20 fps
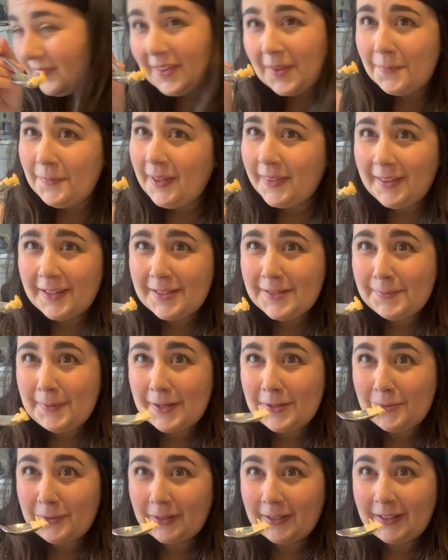man, that
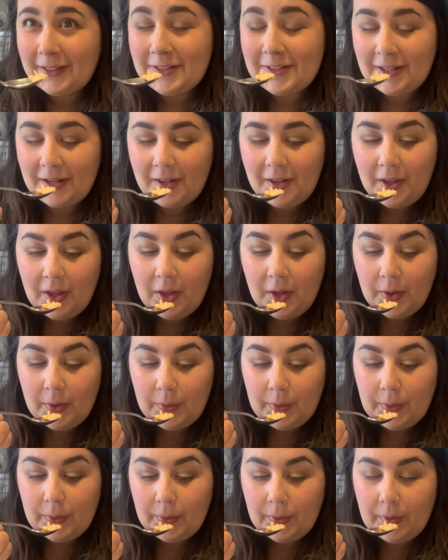spice really gets you.
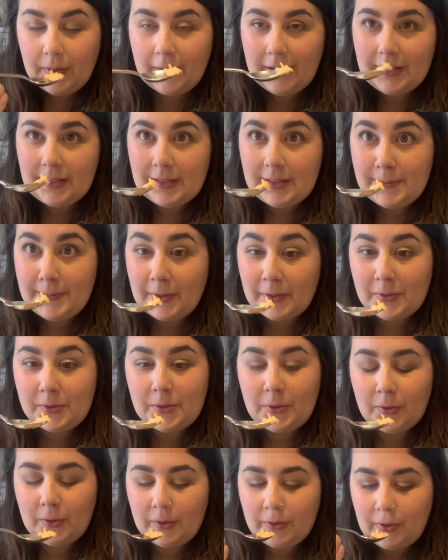It smells
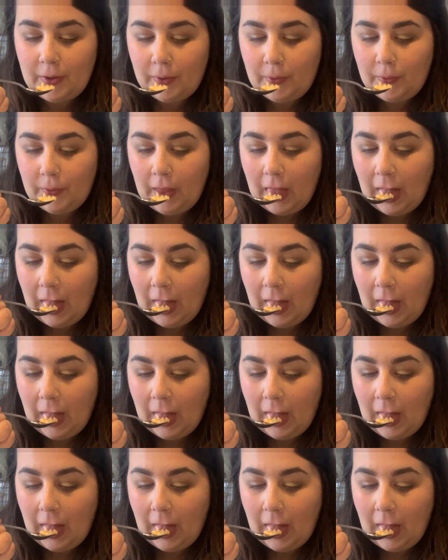so good though.